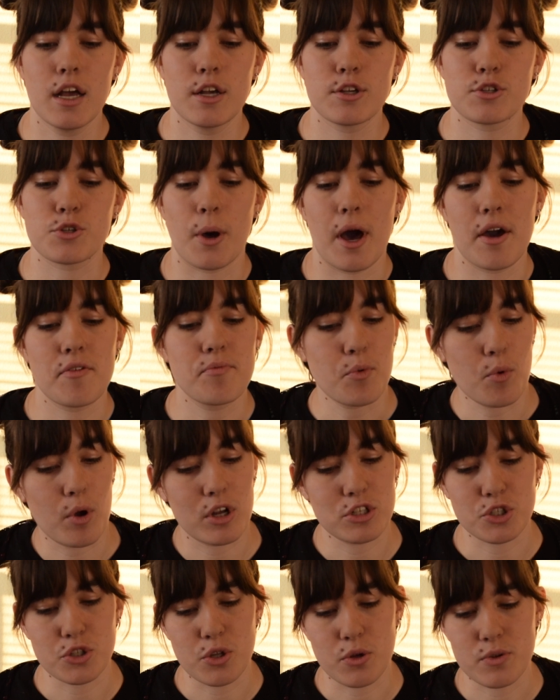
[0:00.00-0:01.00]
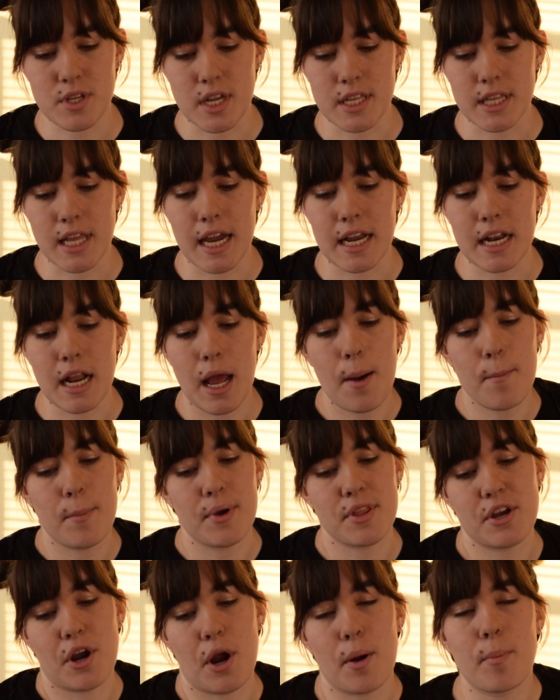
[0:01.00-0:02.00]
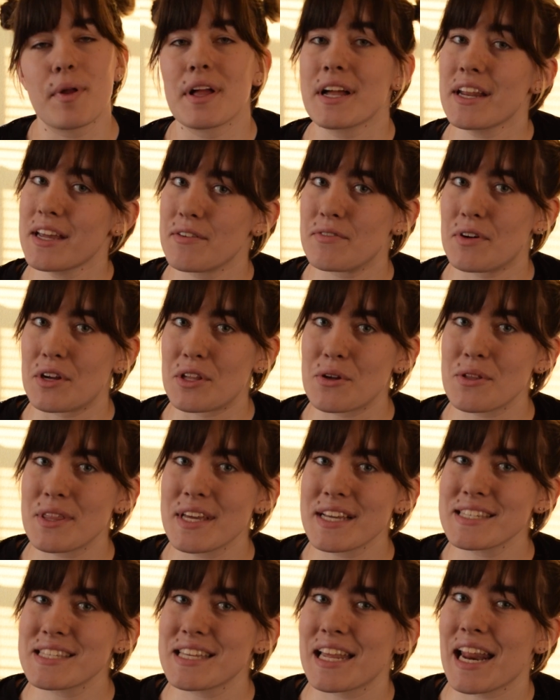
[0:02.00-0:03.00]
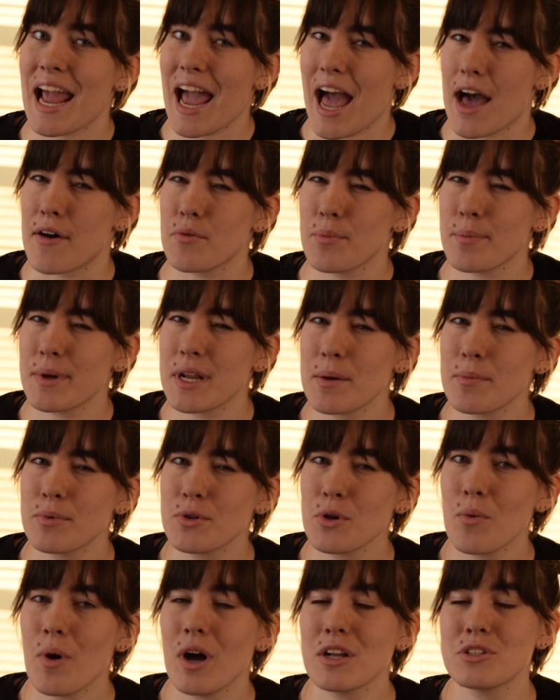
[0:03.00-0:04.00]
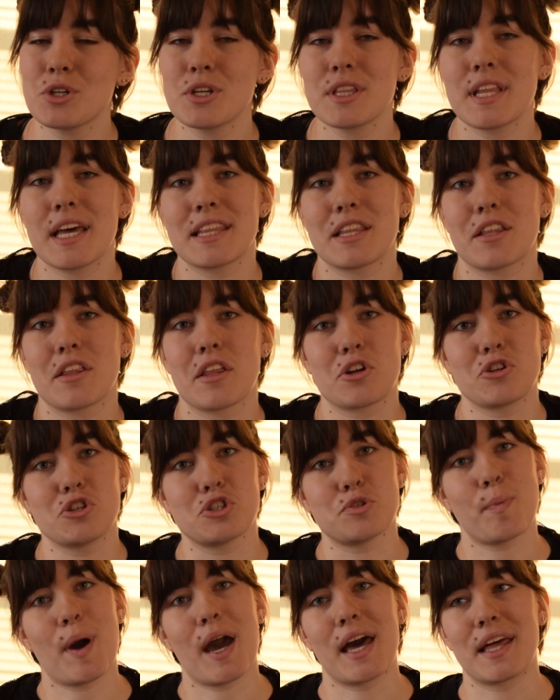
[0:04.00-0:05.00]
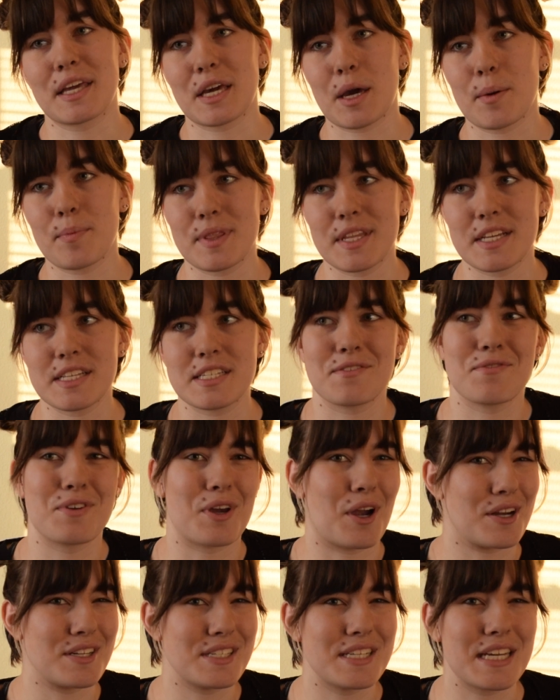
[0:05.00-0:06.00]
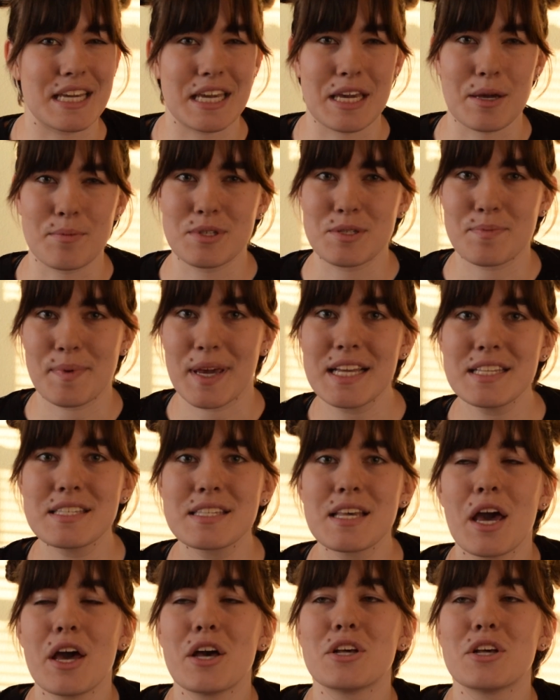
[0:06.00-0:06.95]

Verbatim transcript: So I've been watching those online, but there are plenty of other things that I haven't been able to watch online and they're just piling up in the DVR and taking up space.